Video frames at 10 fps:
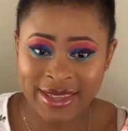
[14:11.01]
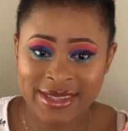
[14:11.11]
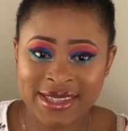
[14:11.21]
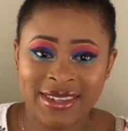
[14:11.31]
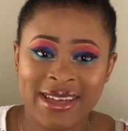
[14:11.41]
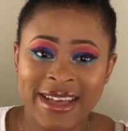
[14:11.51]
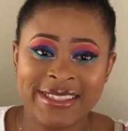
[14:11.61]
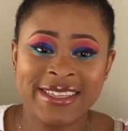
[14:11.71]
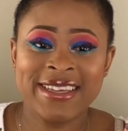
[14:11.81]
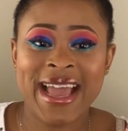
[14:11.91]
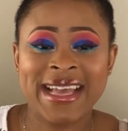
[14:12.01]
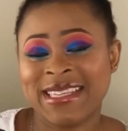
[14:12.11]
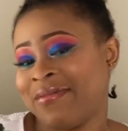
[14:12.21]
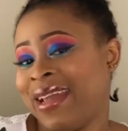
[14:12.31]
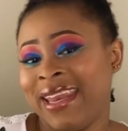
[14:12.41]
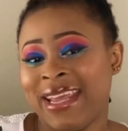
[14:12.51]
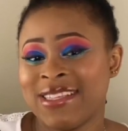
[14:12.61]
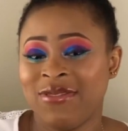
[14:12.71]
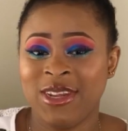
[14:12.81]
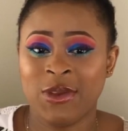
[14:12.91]
So I'll see you guys in my next
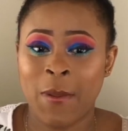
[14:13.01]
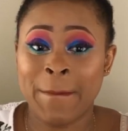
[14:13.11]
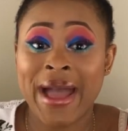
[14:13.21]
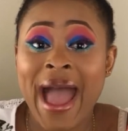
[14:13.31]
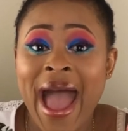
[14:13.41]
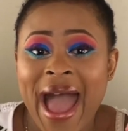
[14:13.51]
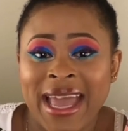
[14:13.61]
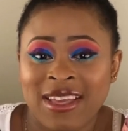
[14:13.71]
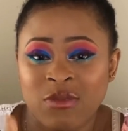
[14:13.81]
video. Bye.